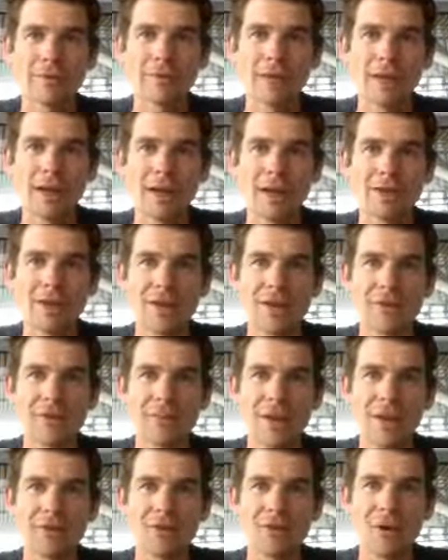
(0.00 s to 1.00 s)
get checked for
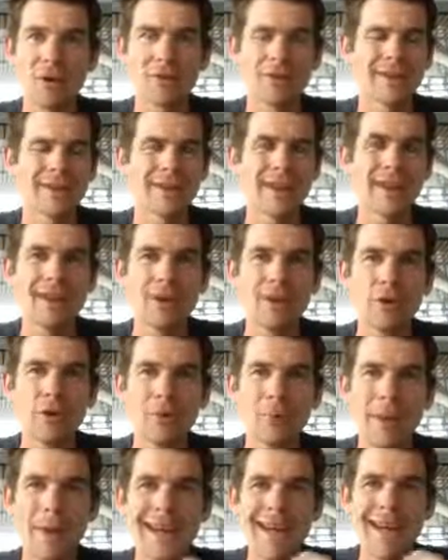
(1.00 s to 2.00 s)
B12.
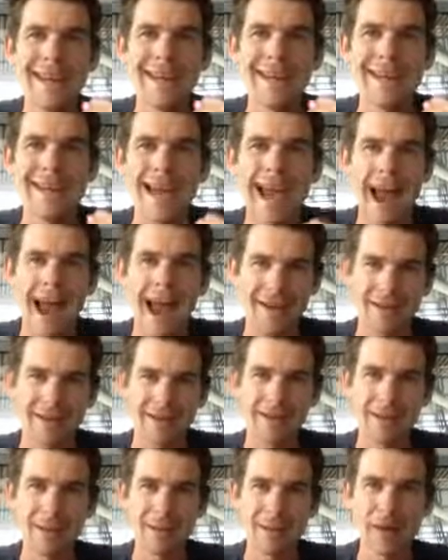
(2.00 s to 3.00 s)
Your meat eating cat
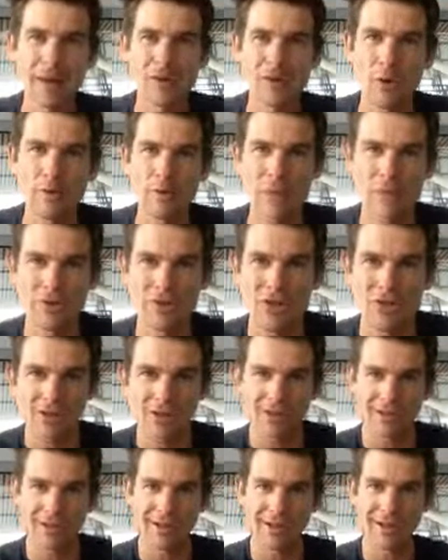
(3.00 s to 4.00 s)
can get B12
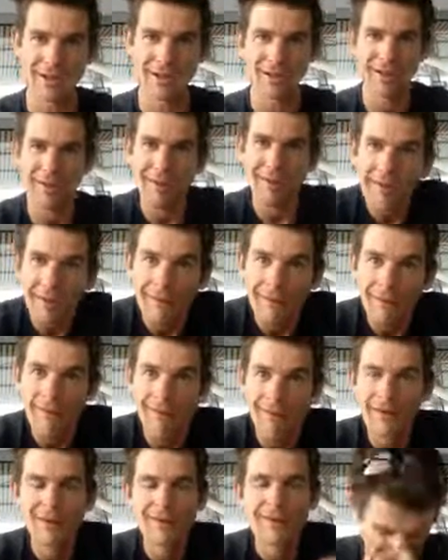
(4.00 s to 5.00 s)
deficiency.
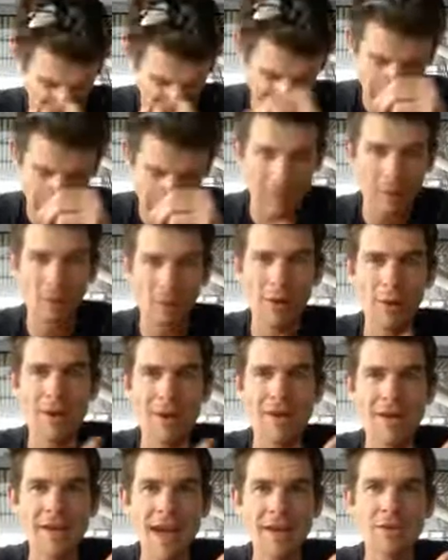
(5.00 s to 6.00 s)
So people like
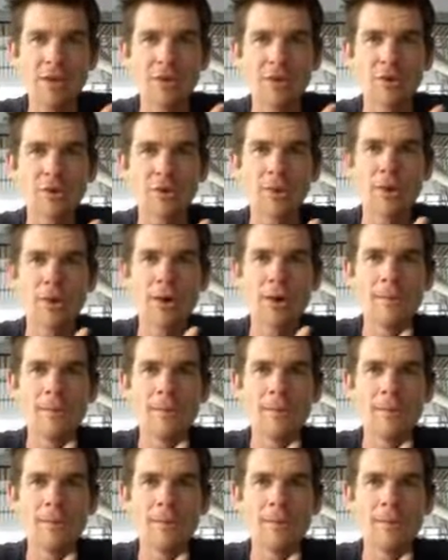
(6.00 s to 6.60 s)
Natasha who are